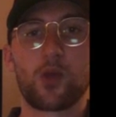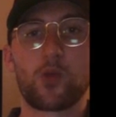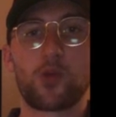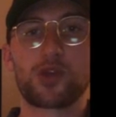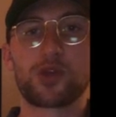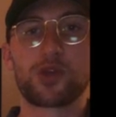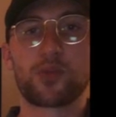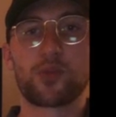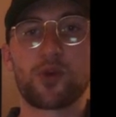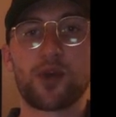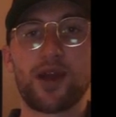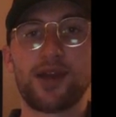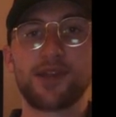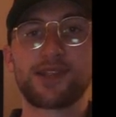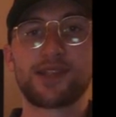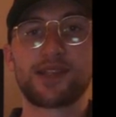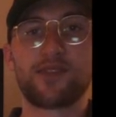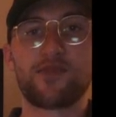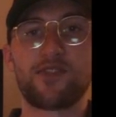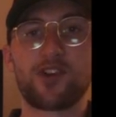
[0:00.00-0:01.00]
With the
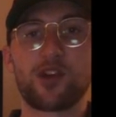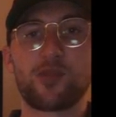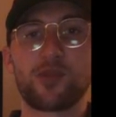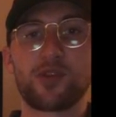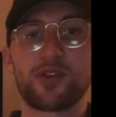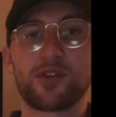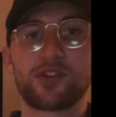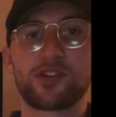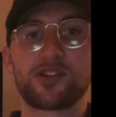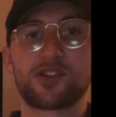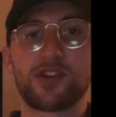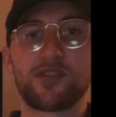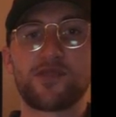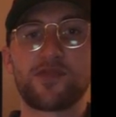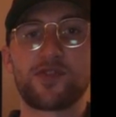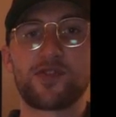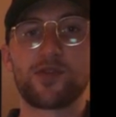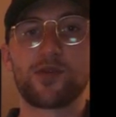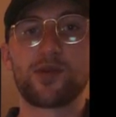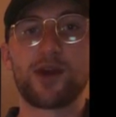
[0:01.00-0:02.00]
price and availability of jet
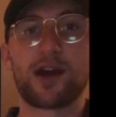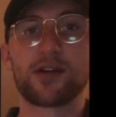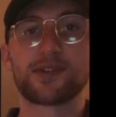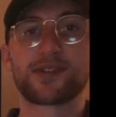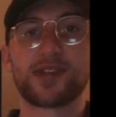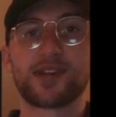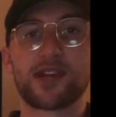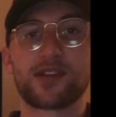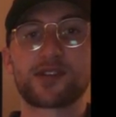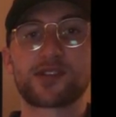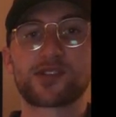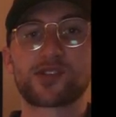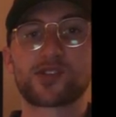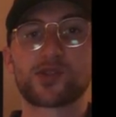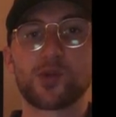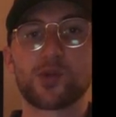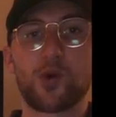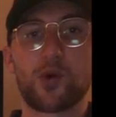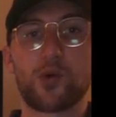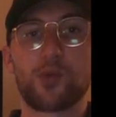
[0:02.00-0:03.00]
fuel outside its
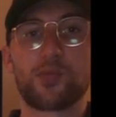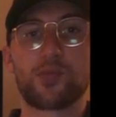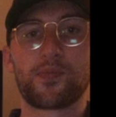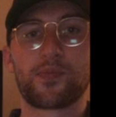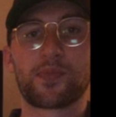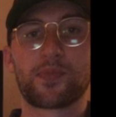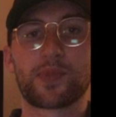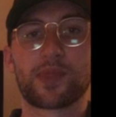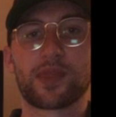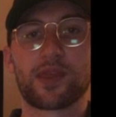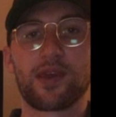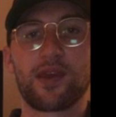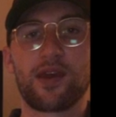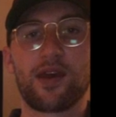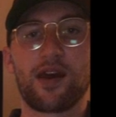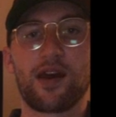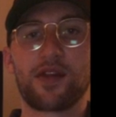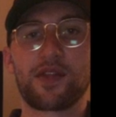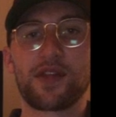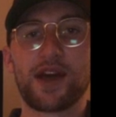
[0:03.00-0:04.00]
control,
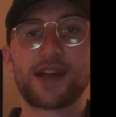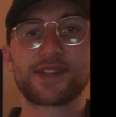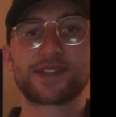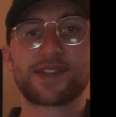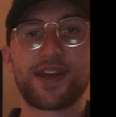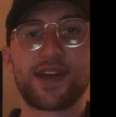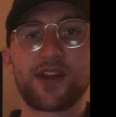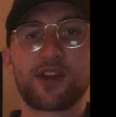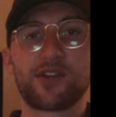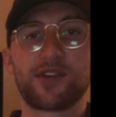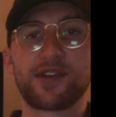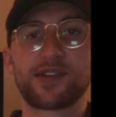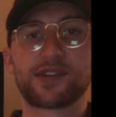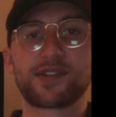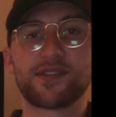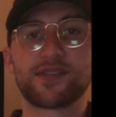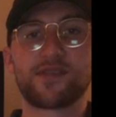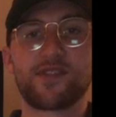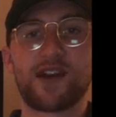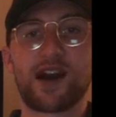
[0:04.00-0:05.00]
Alaska Air needs
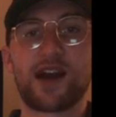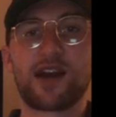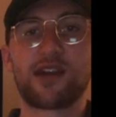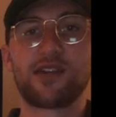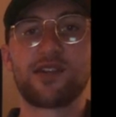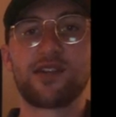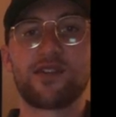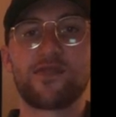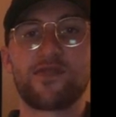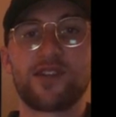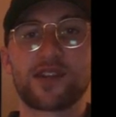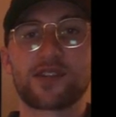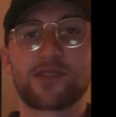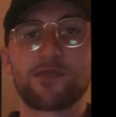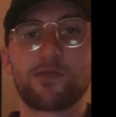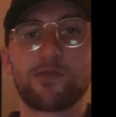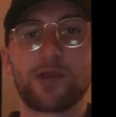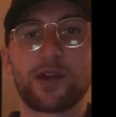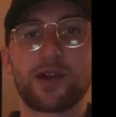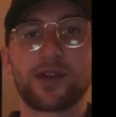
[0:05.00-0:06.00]
to find
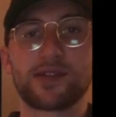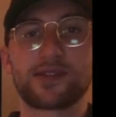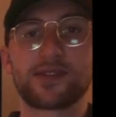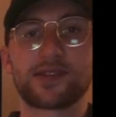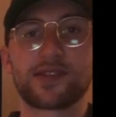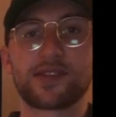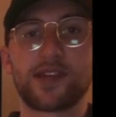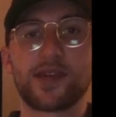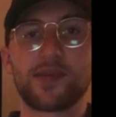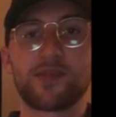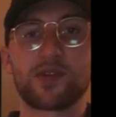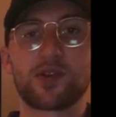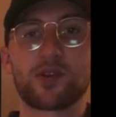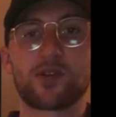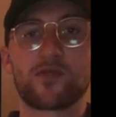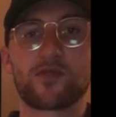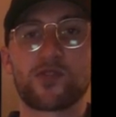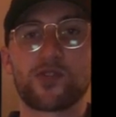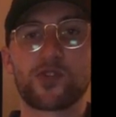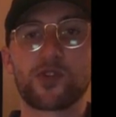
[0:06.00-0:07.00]
effective ways to keep their
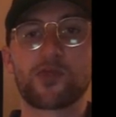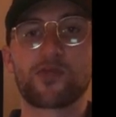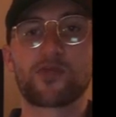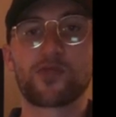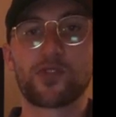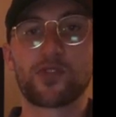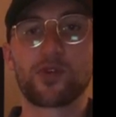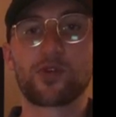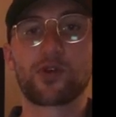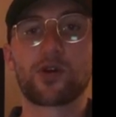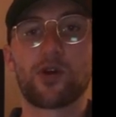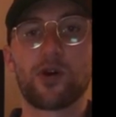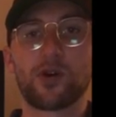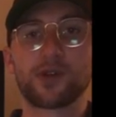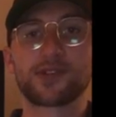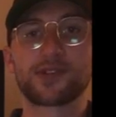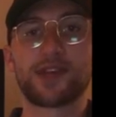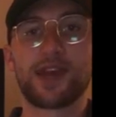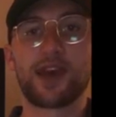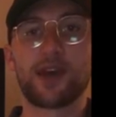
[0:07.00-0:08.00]
fuel
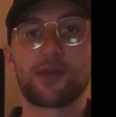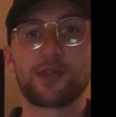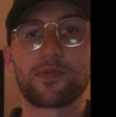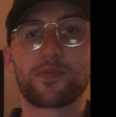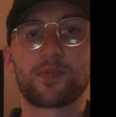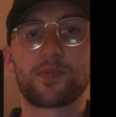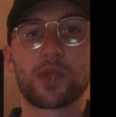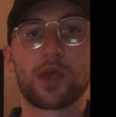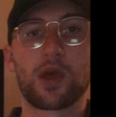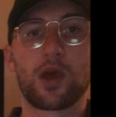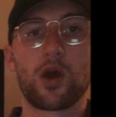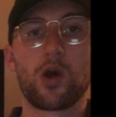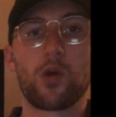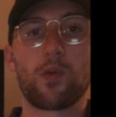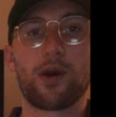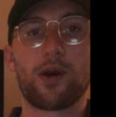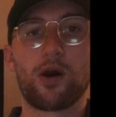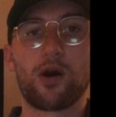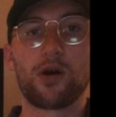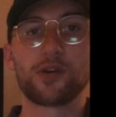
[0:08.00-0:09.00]
costs down,
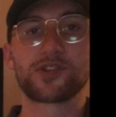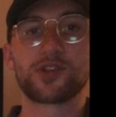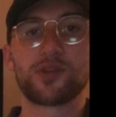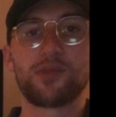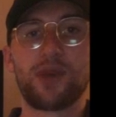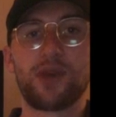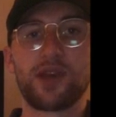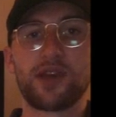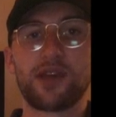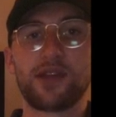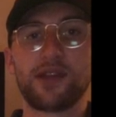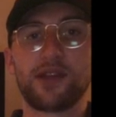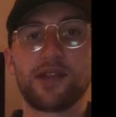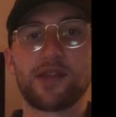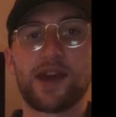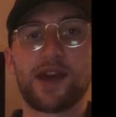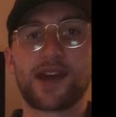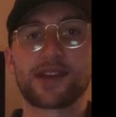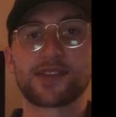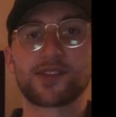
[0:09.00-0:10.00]
while also making
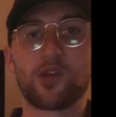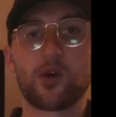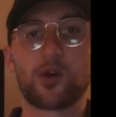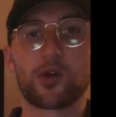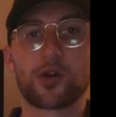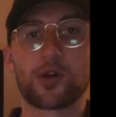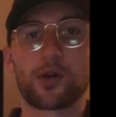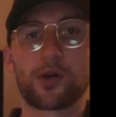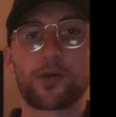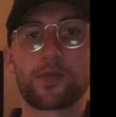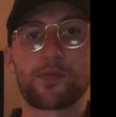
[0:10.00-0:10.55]
it last longer.